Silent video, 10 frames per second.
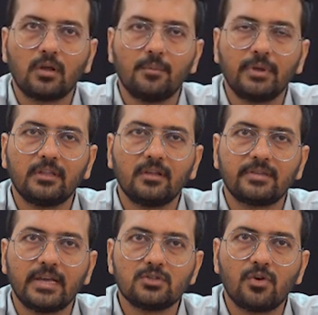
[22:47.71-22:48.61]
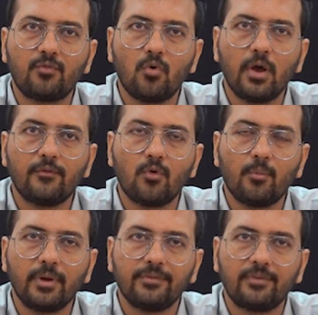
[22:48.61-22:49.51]
coming in the size of 4 and
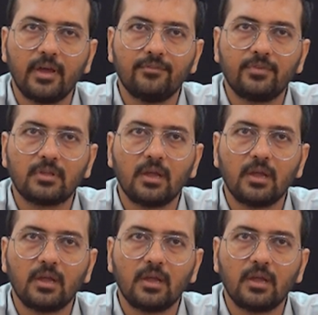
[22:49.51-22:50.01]
4.5 with